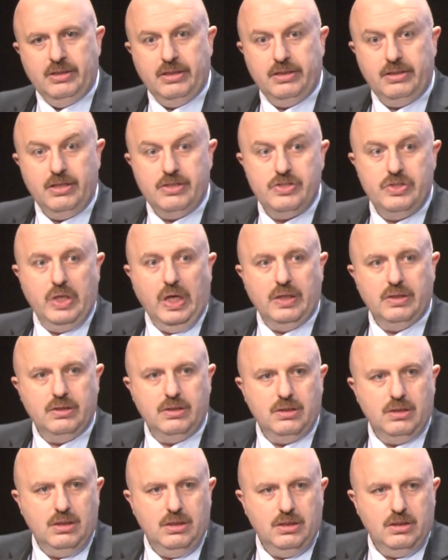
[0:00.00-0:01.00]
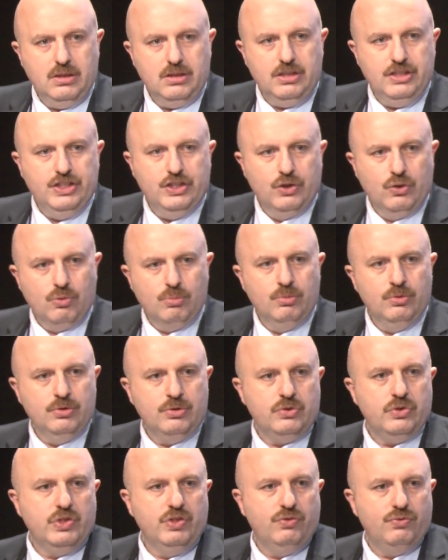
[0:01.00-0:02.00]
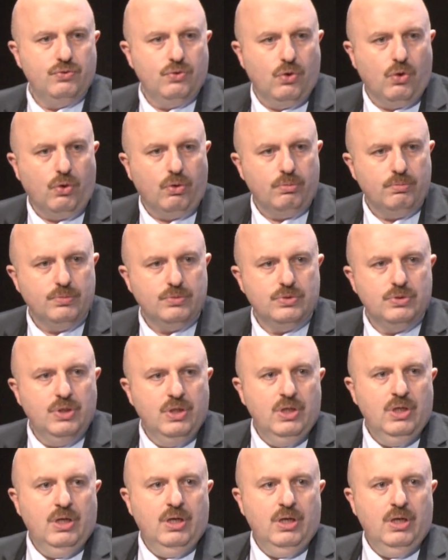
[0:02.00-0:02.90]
that has done enormous reforms